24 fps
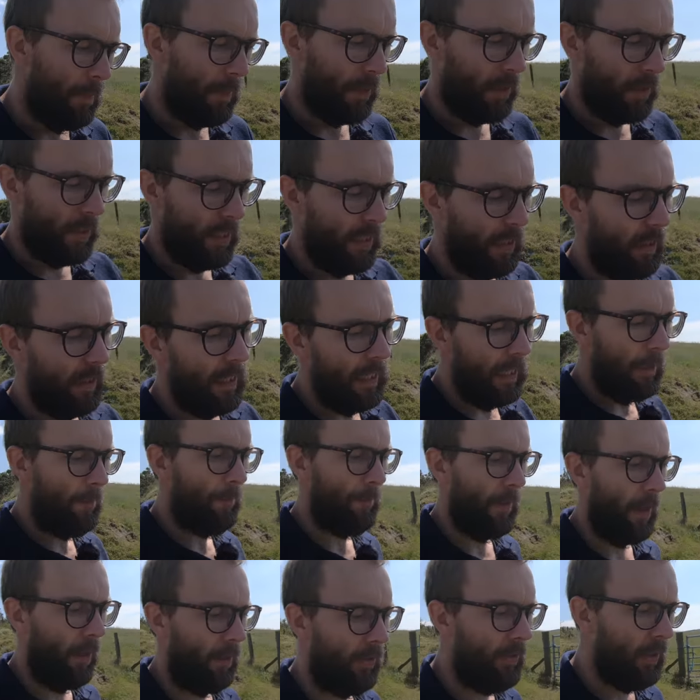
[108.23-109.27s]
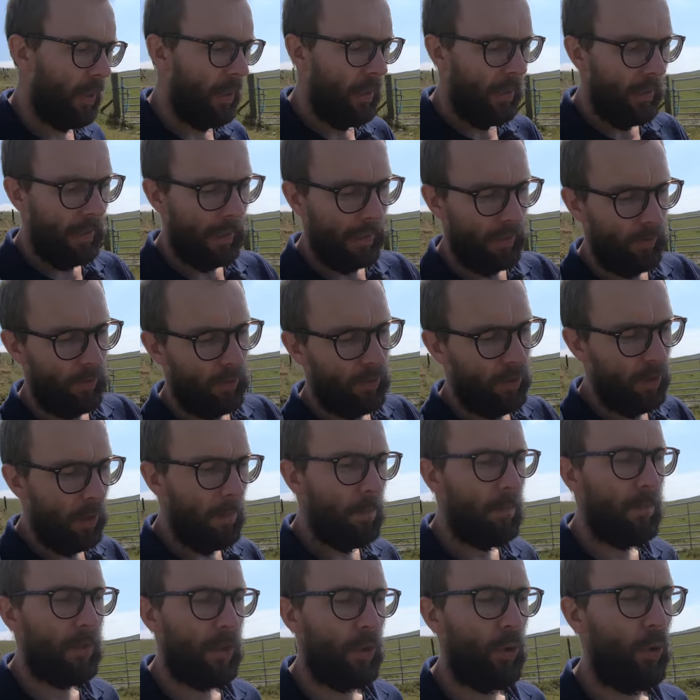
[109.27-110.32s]
but still he felt that it was
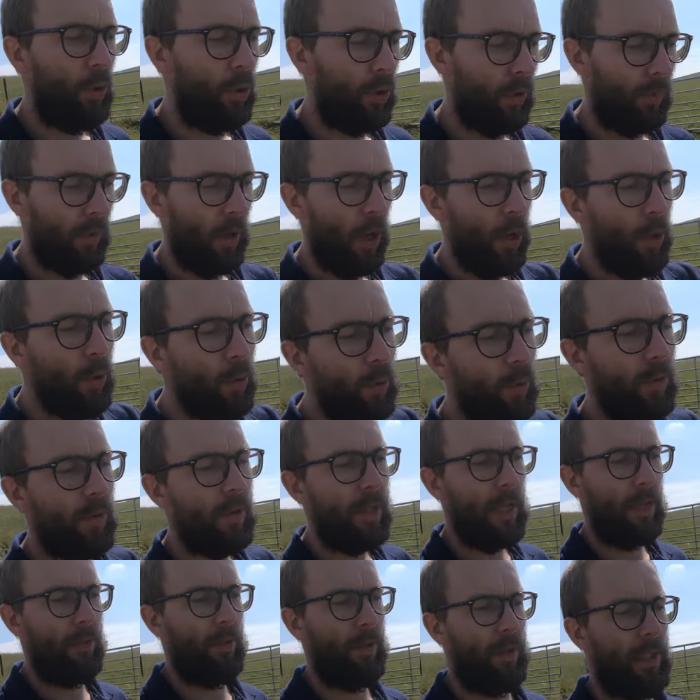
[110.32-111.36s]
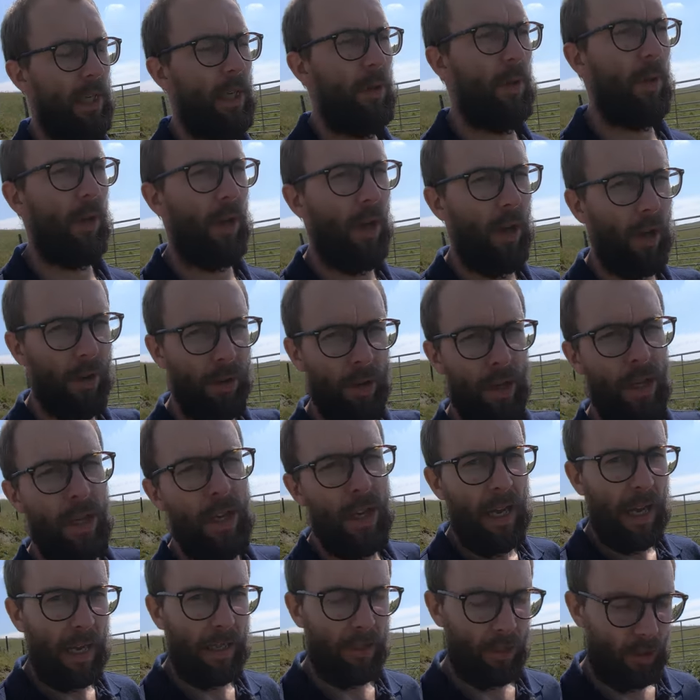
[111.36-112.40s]
some sort of hoax that was going on
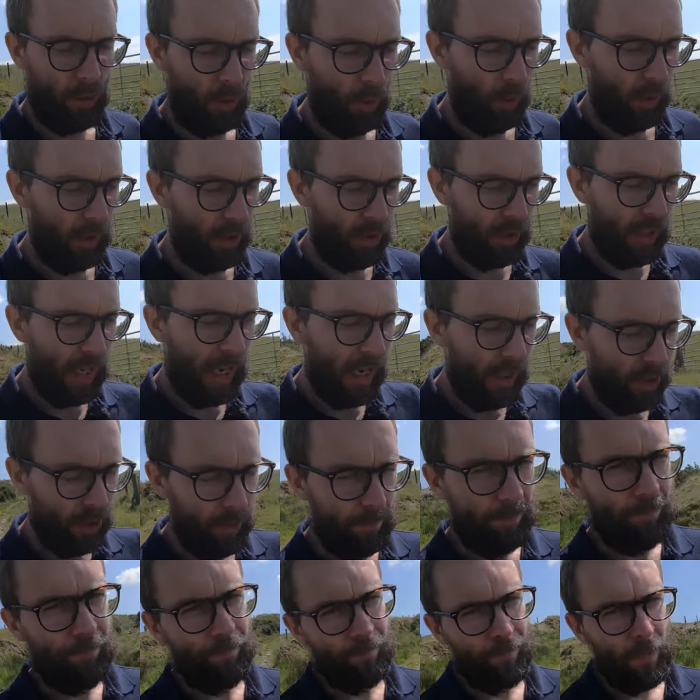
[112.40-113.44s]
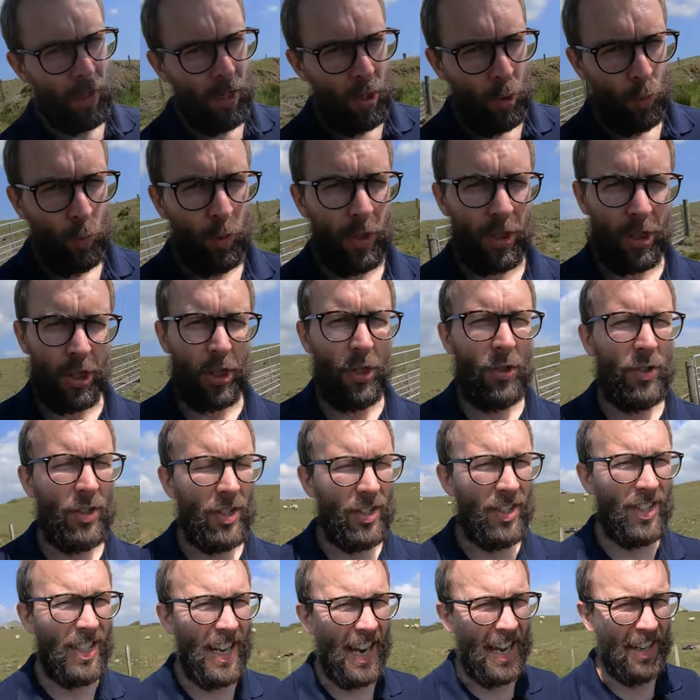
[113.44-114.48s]
at Doarlish Cashen, which used
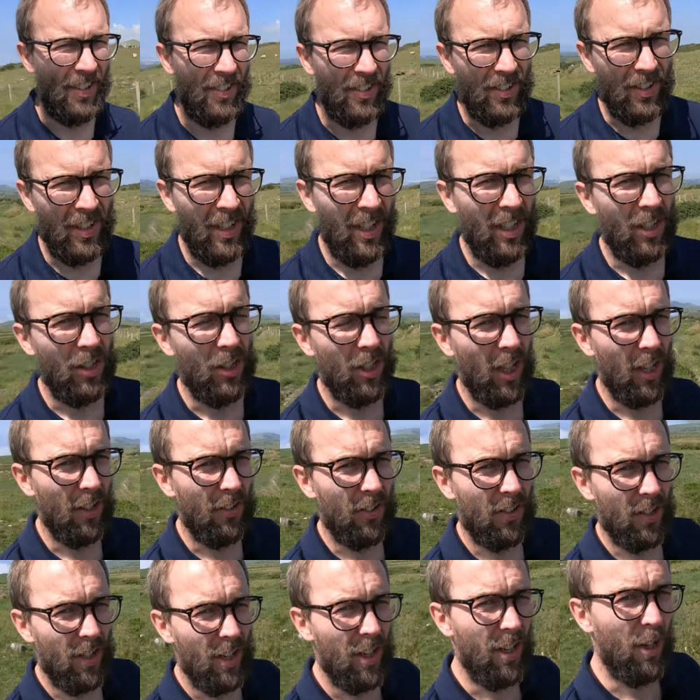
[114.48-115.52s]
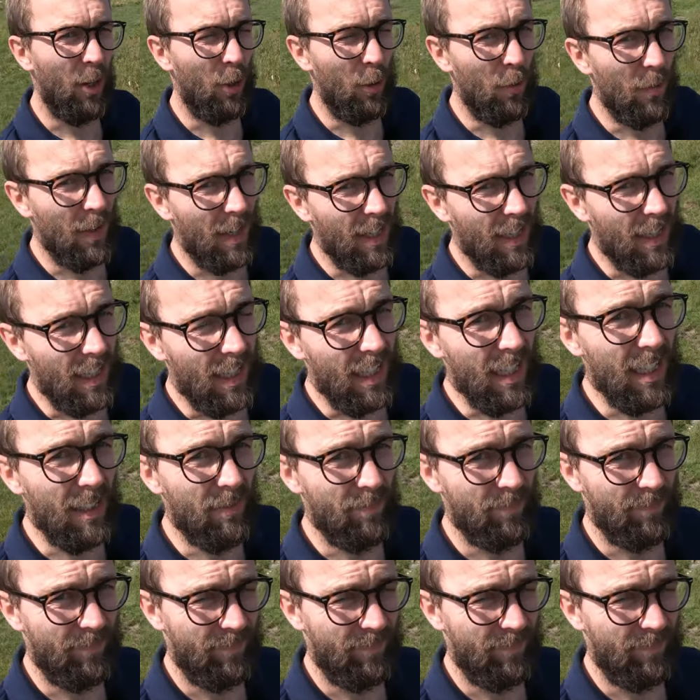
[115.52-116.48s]
to stand just over here.